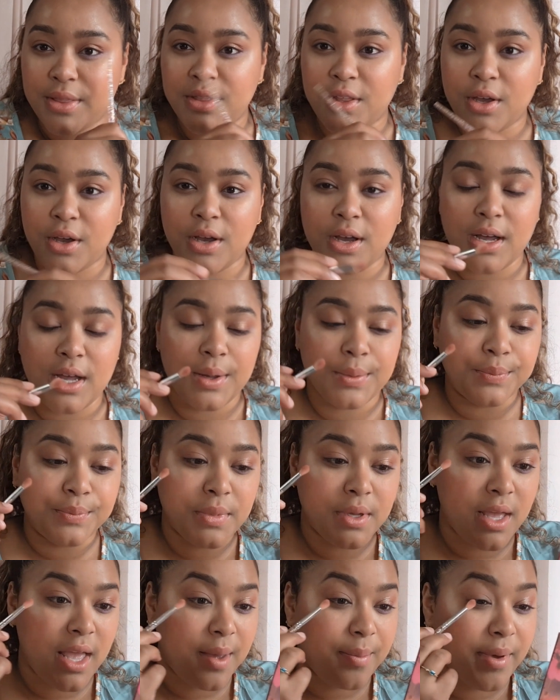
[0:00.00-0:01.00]
the
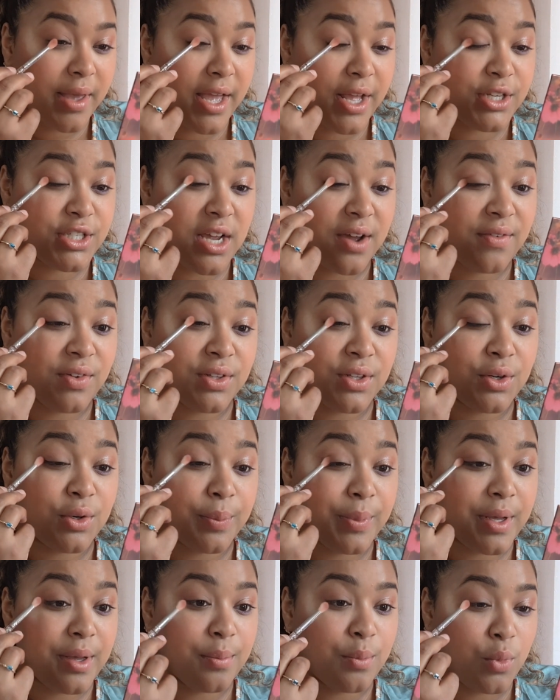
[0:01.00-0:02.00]
ABH have a little
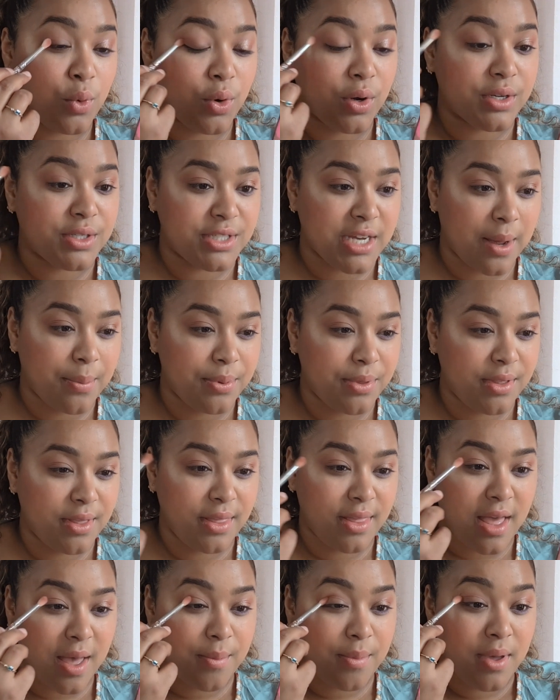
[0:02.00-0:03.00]
bit more depth to
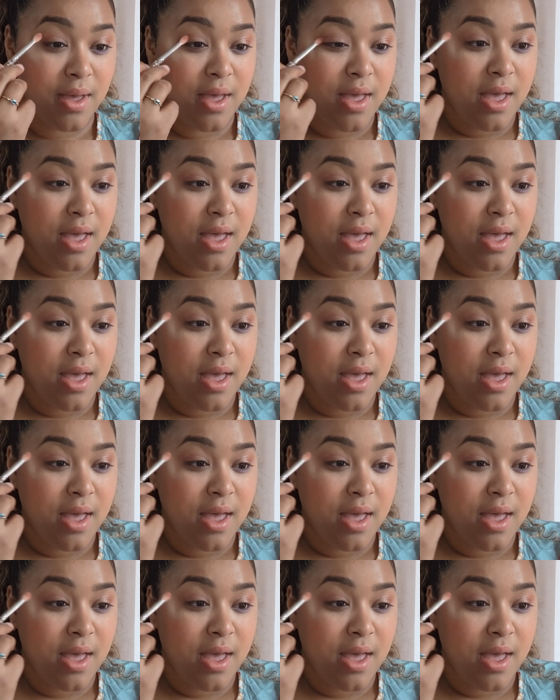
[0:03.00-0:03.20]
them.